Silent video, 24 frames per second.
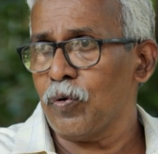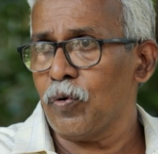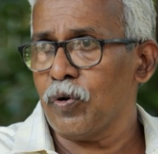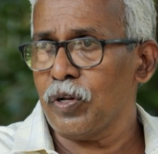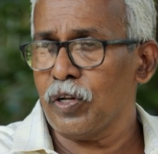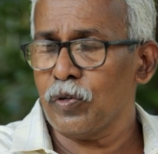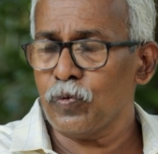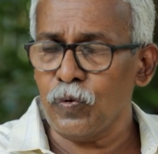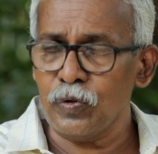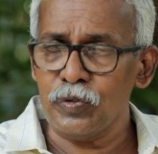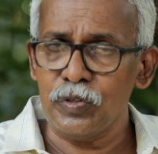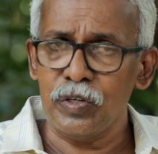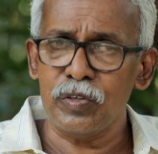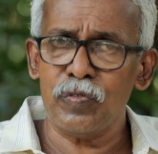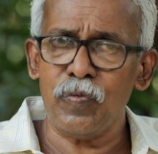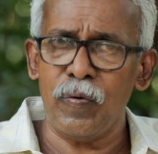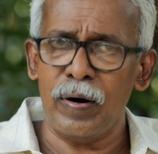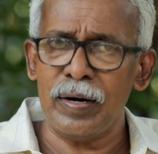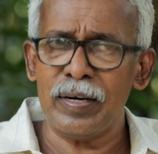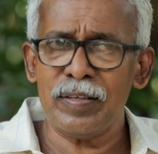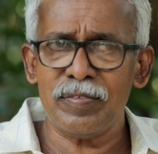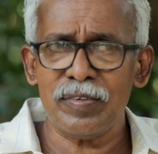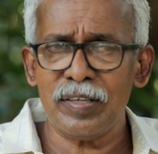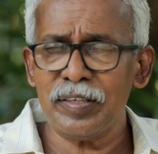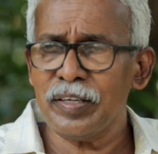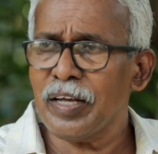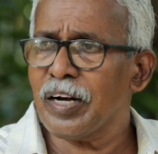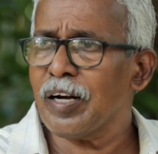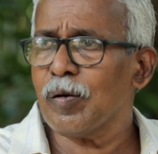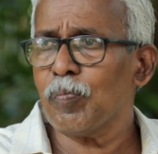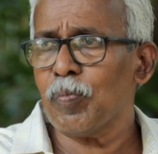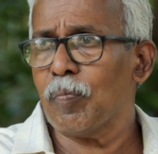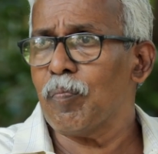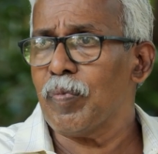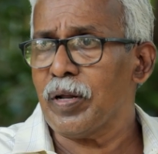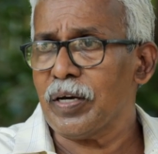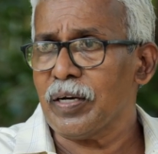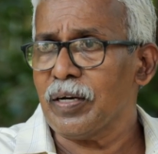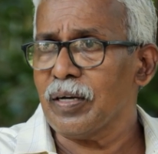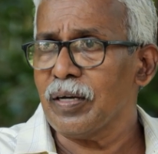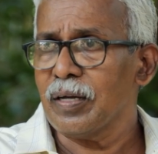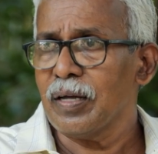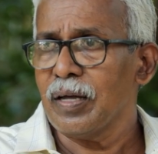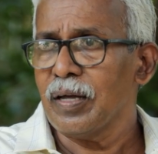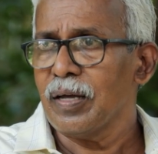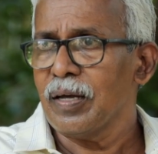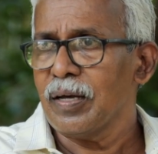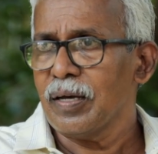audience for this. One is the general public
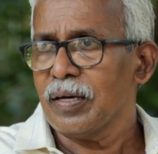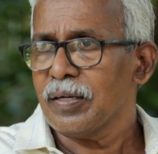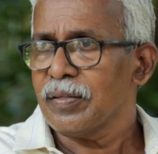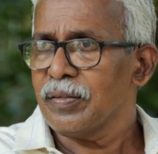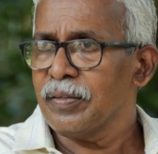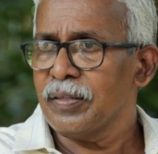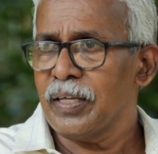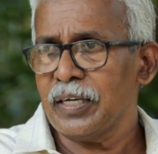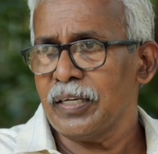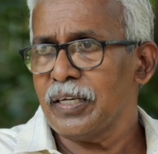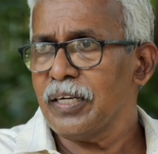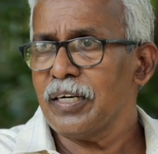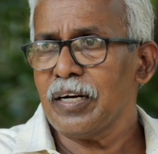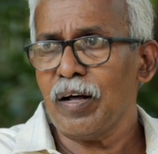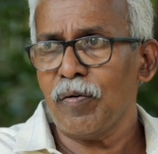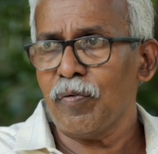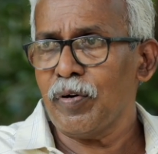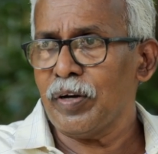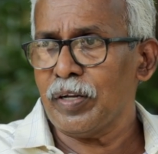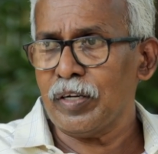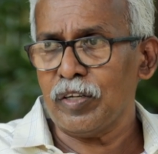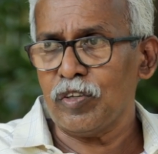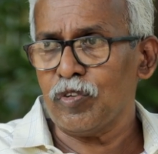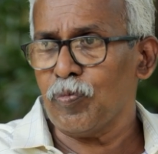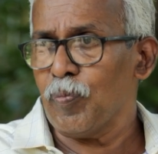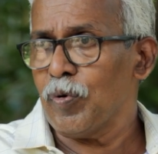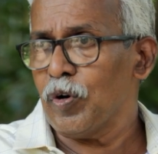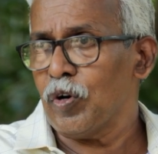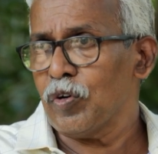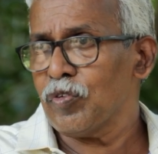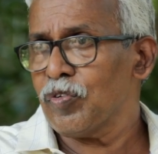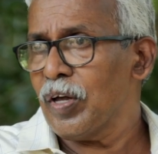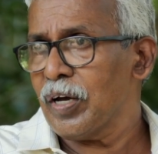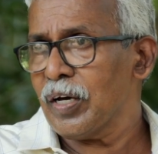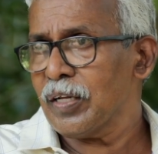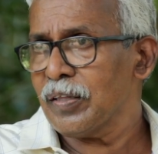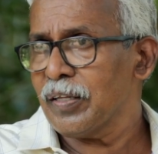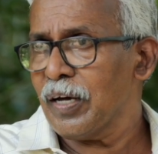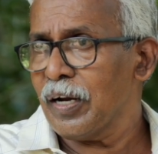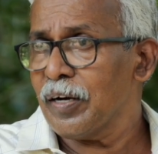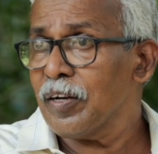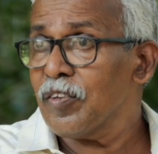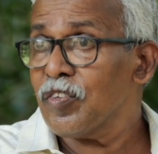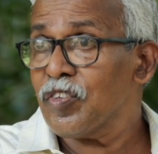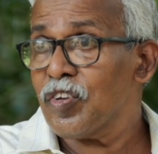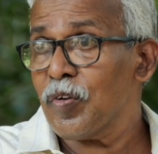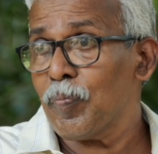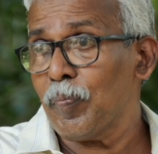they need awareness because they are the
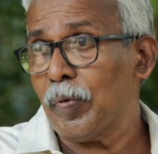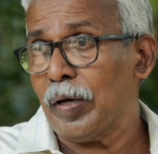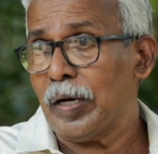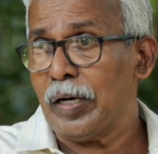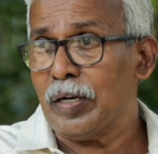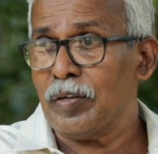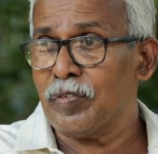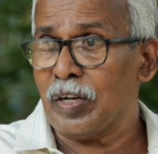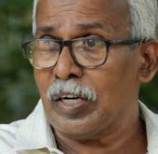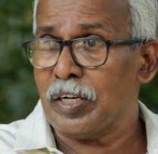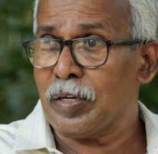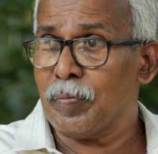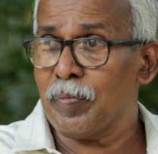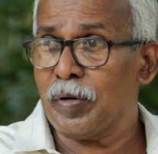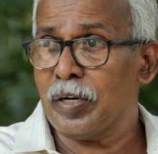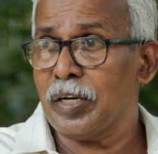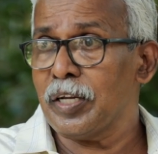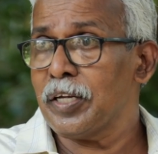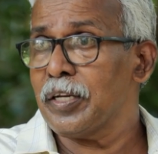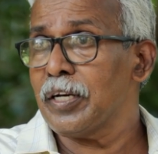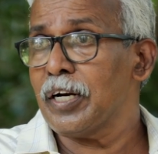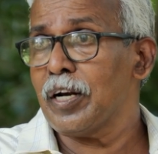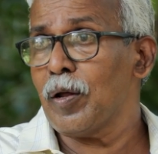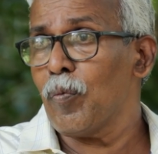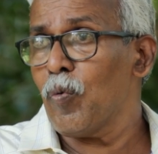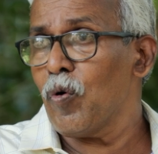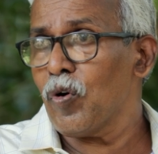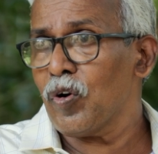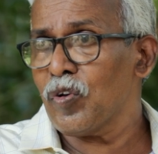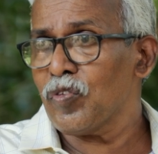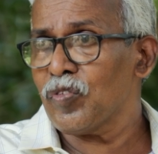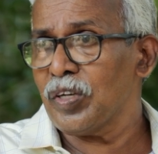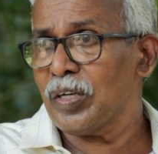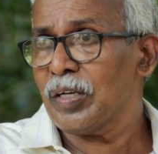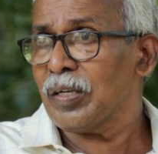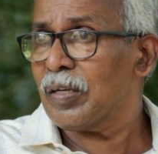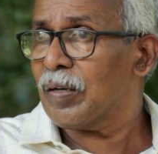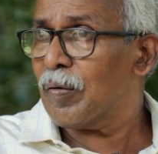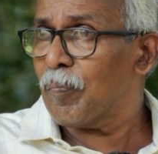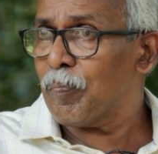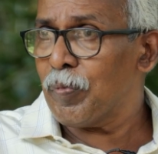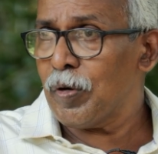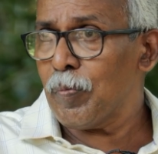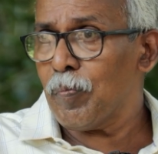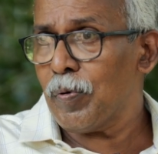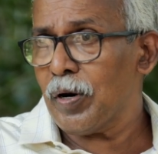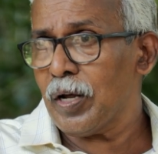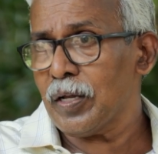decision makers. Ultimately, in a democracy,
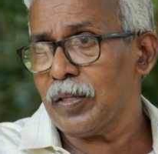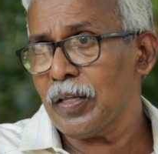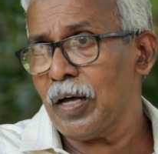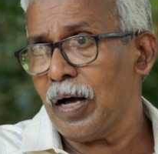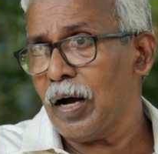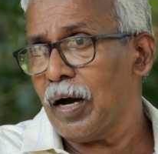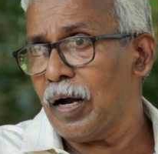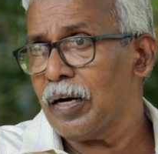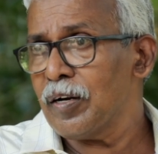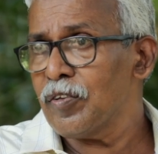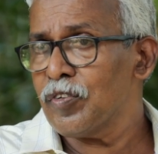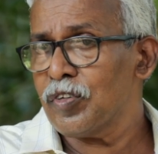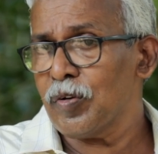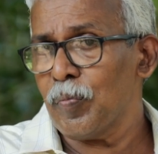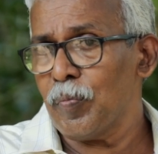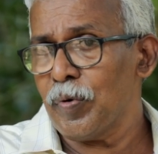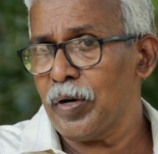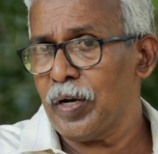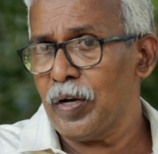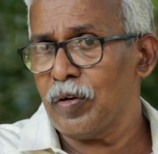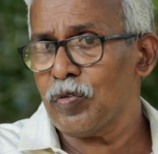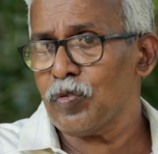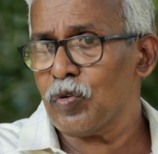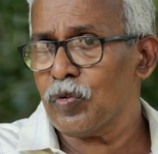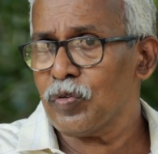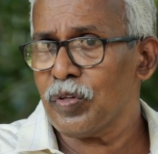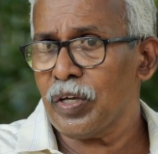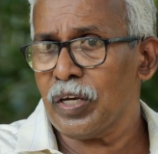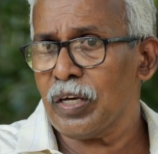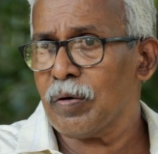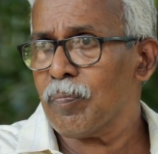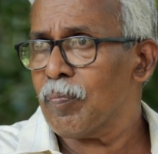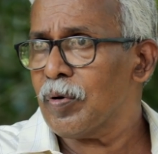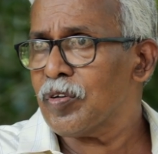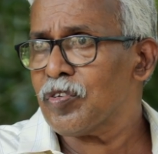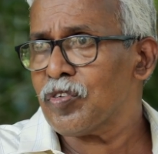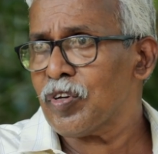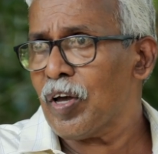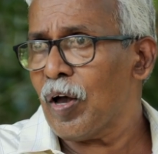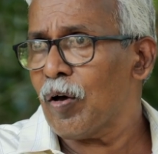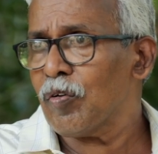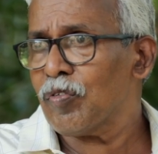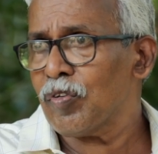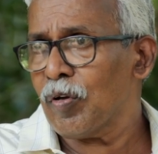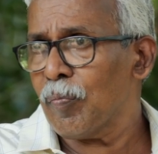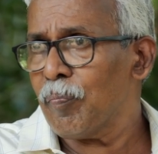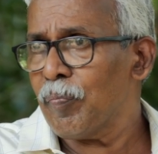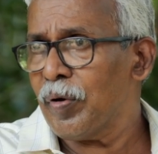people are the yeah. decision makers. So they must
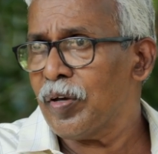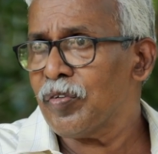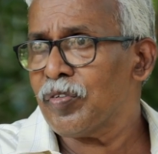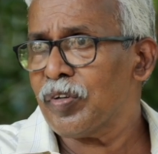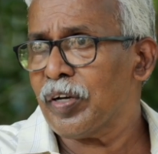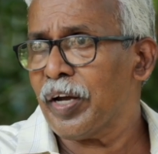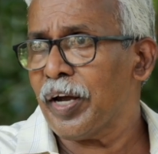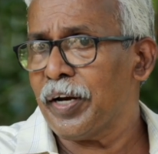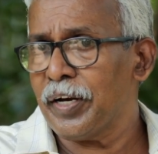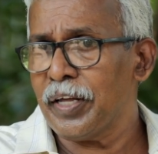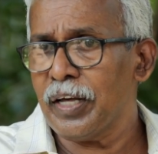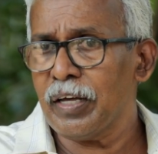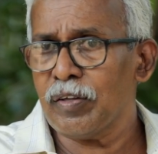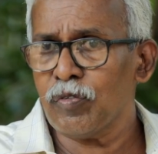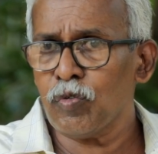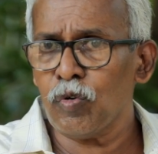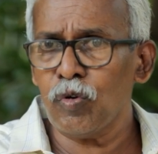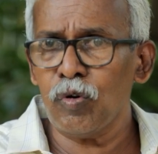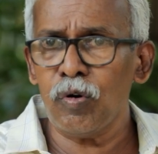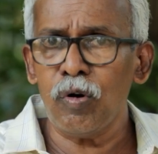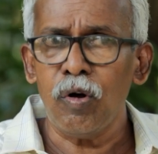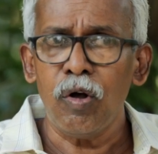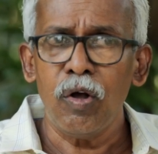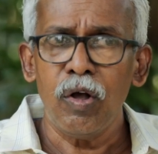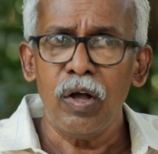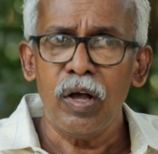have some basic idea. So